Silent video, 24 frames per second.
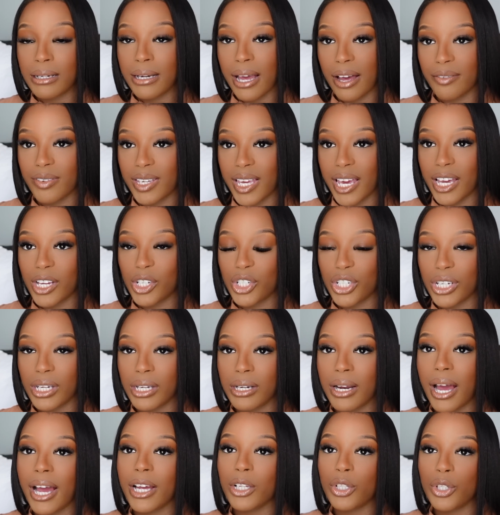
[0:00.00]

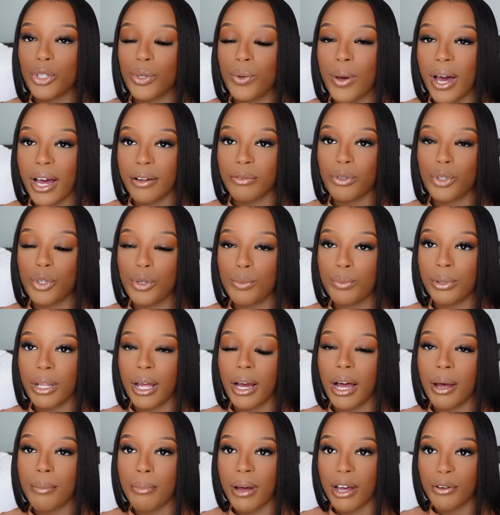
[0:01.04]
navigation, I do have to
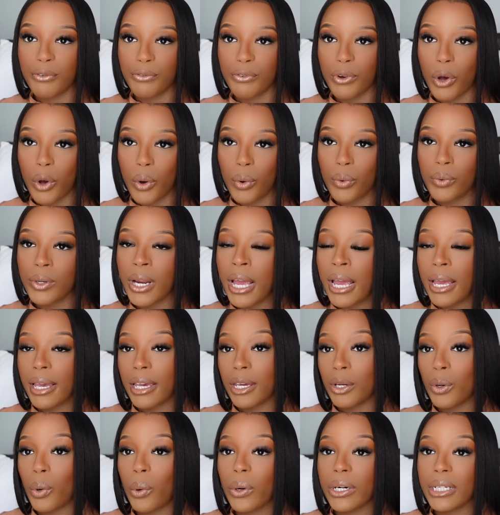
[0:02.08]
plug up my phone
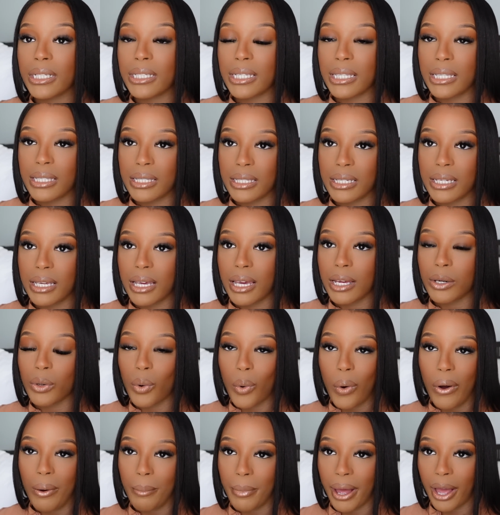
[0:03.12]
in order to see it
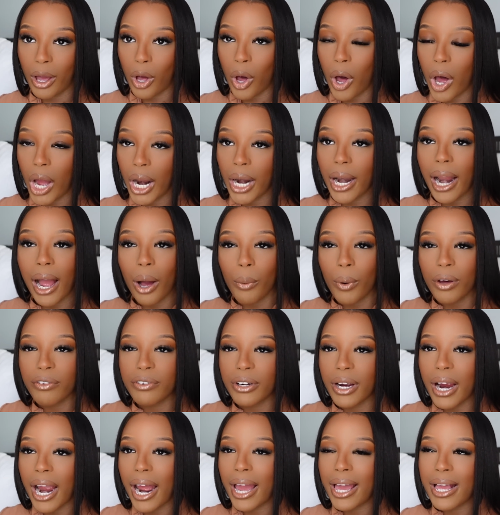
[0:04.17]
on my car.
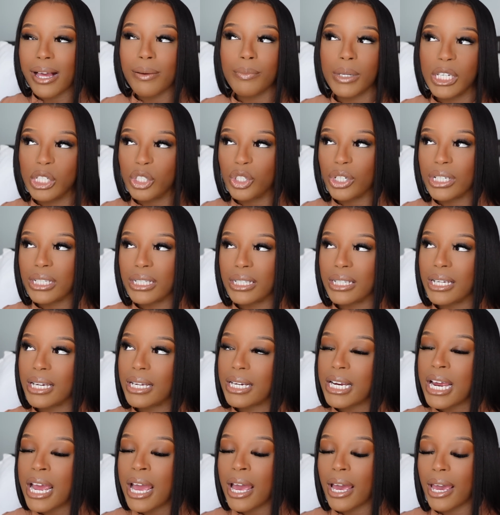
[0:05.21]
However, I am
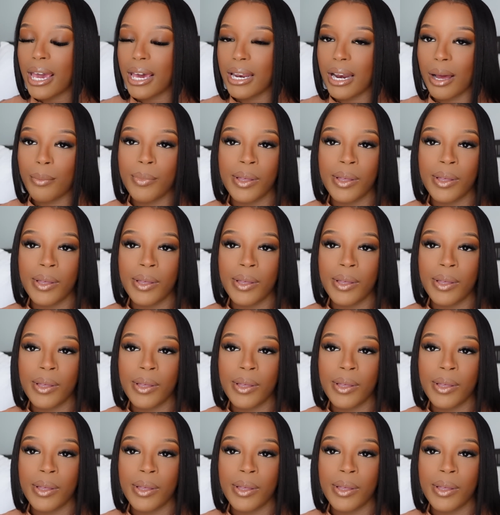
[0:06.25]
interested, and I